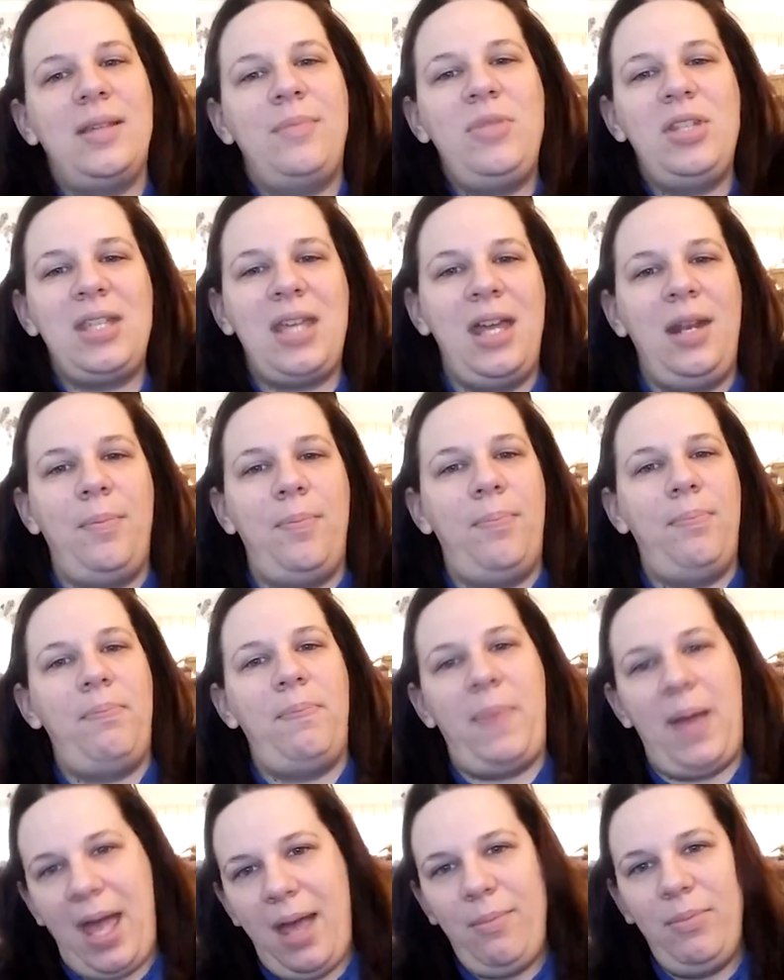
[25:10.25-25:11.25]
I'm just kind of
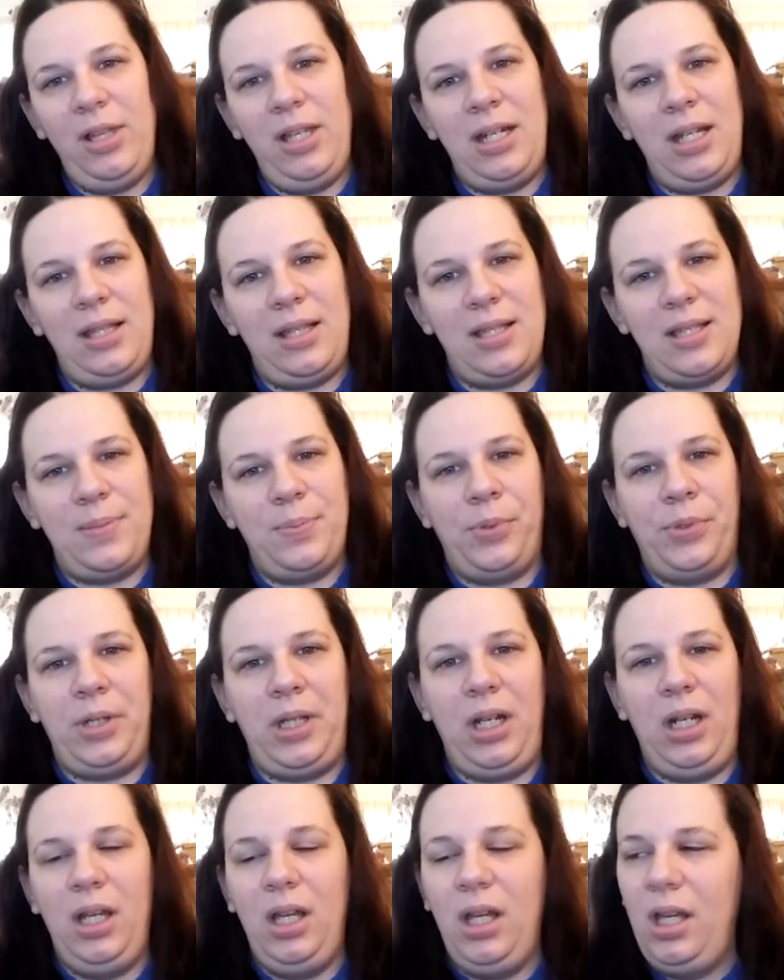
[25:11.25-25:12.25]
babbling at this
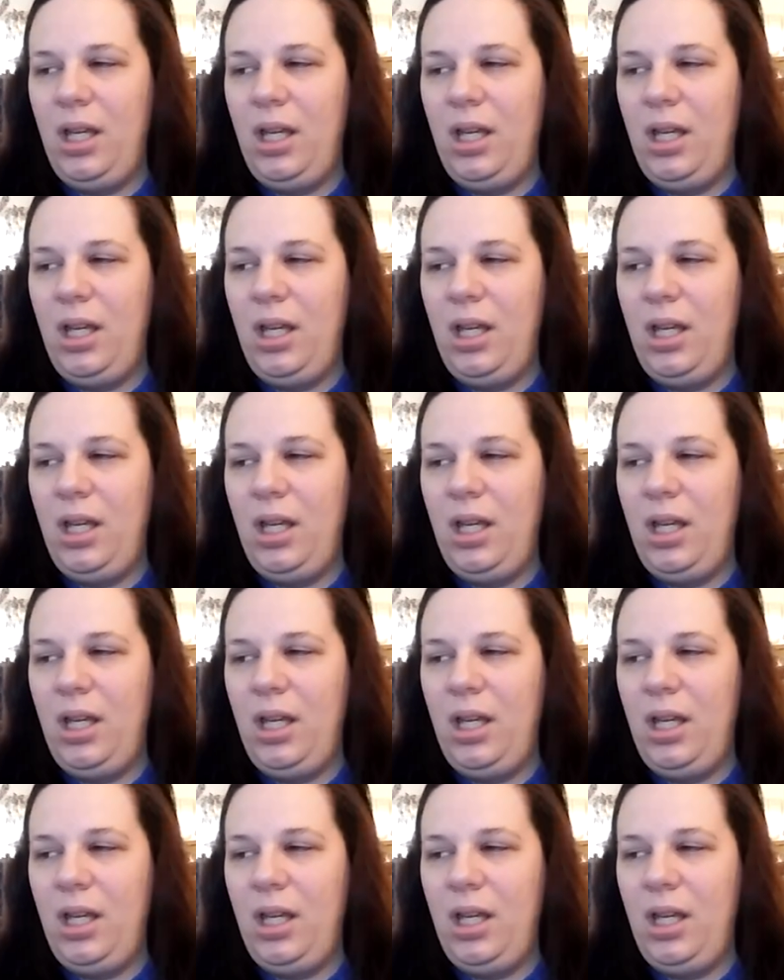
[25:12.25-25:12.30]
point.